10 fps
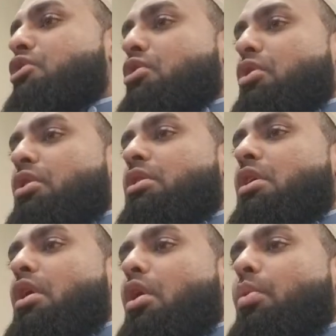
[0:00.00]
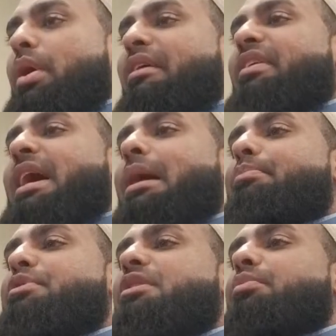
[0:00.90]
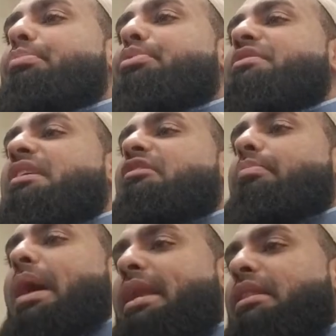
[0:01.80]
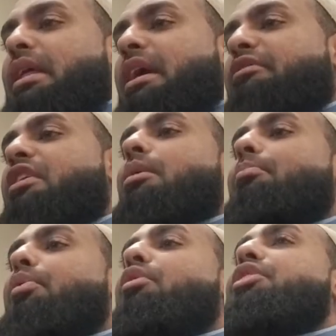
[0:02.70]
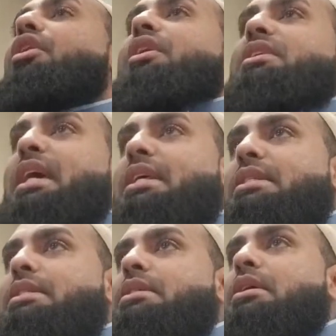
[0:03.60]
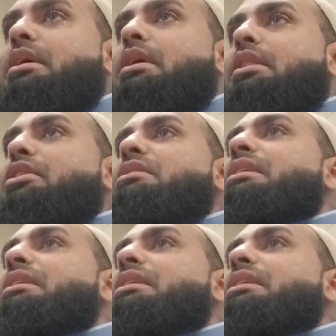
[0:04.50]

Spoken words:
good or whatever happens that we perceive bad in life, both are tests. There's